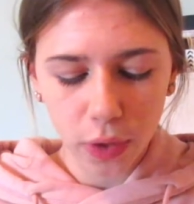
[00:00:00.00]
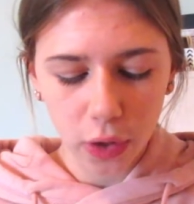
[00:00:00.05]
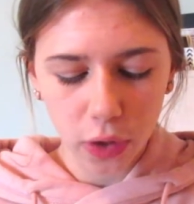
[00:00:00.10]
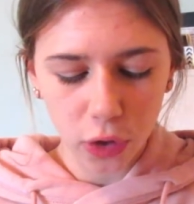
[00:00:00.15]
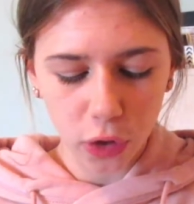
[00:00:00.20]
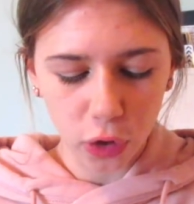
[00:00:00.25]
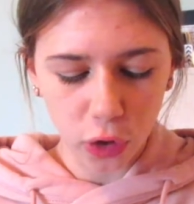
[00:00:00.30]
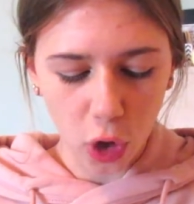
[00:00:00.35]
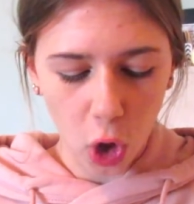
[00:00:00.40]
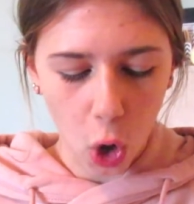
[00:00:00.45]

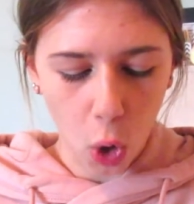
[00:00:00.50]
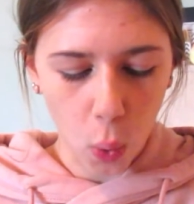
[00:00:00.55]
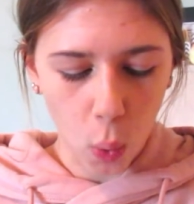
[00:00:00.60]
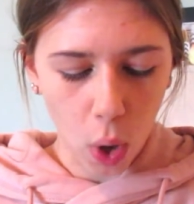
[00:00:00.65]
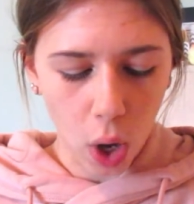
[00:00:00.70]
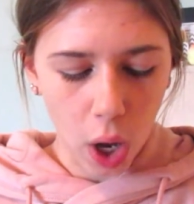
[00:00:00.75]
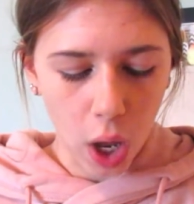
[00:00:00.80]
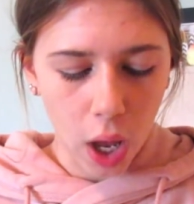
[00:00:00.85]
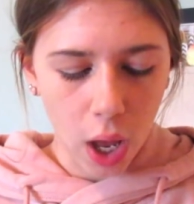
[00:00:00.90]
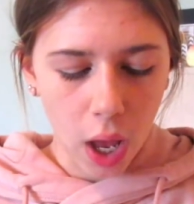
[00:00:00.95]

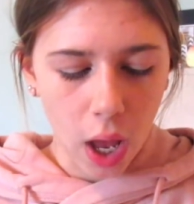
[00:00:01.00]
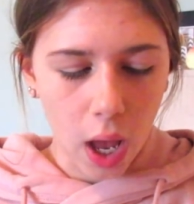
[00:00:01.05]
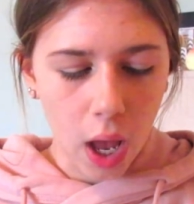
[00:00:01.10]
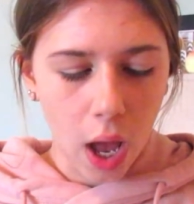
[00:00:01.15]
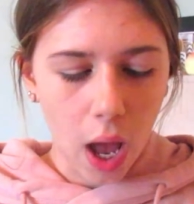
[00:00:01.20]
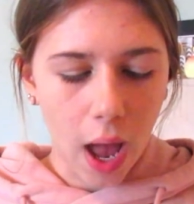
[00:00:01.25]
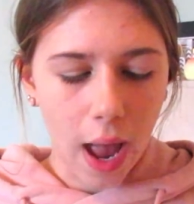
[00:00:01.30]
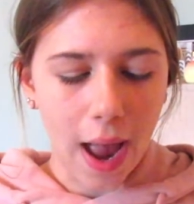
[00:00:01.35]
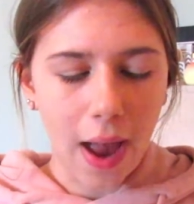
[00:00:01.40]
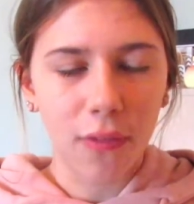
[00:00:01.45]
So
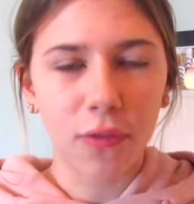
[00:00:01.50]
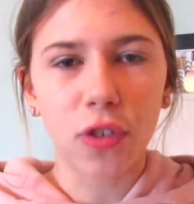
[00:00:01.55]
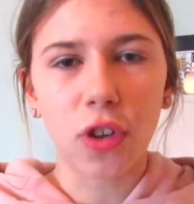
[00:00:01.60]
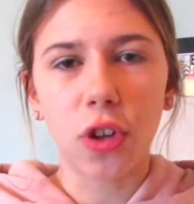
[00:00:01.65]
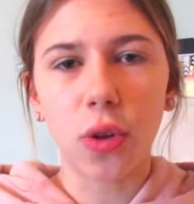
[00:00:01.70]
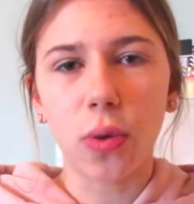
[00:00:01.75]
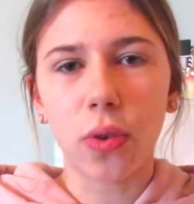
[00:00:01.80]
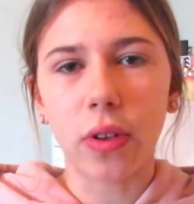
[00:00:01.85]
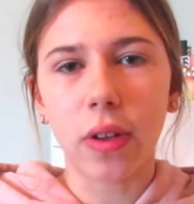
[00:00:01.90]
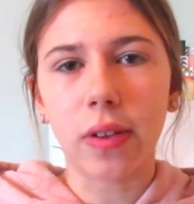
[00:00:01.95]
I have to
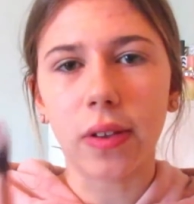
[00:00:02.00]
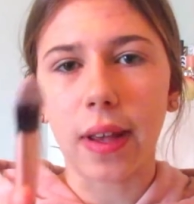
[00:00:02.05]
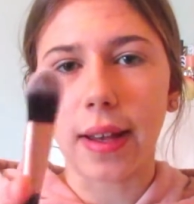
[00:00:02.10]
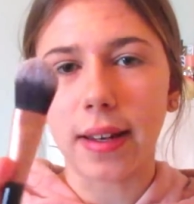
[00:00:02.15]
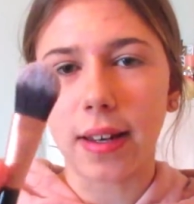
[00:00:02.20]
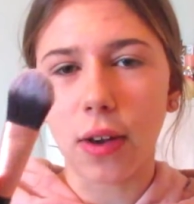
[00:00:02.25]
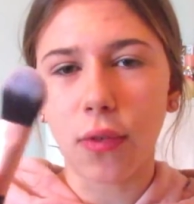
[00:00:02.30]
use this like